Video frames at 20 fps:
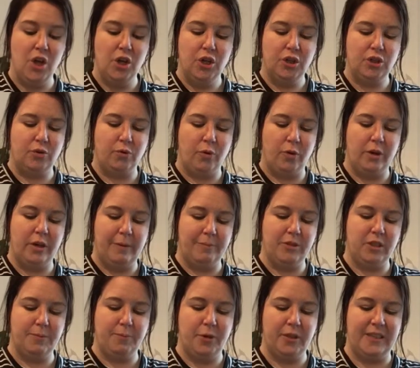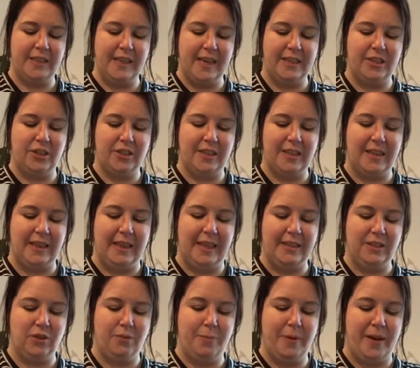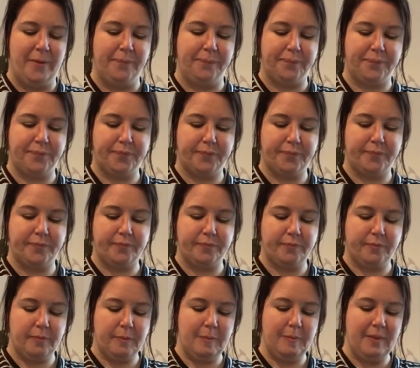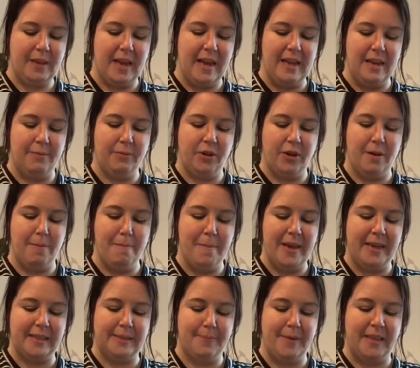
So I'm just putting in just a little bit. And I'm going to mix.